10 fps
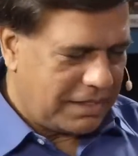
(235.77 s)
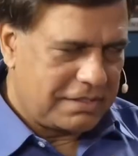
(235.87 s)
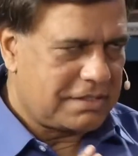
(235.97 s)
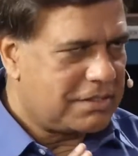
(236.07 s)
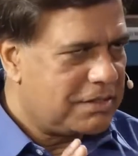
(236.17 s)

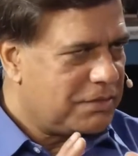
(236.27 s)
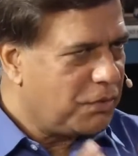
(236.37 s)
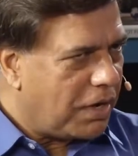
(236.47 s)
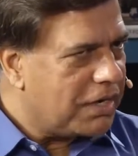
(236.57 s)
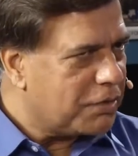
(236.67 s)
it's
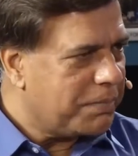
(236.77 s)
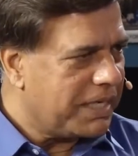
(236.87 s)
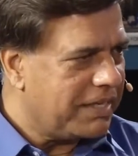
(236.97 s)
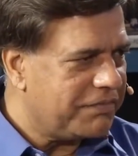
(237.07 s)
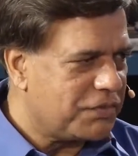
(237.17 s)
too hard to
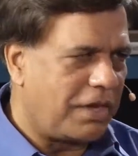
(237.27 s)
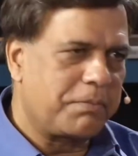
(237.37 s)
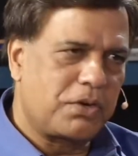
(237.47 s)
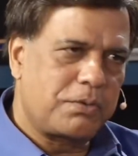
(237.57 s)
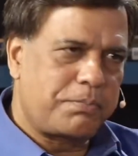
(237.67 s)
believe, so
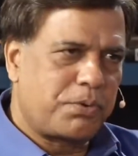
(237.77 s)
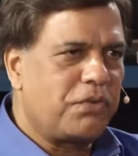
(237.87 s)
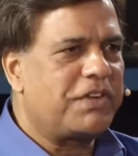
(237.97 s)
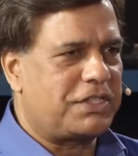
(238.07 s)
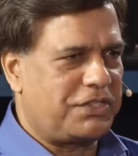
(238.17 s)
I'm going to
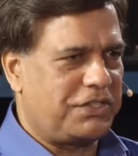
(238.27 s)
prove it to you.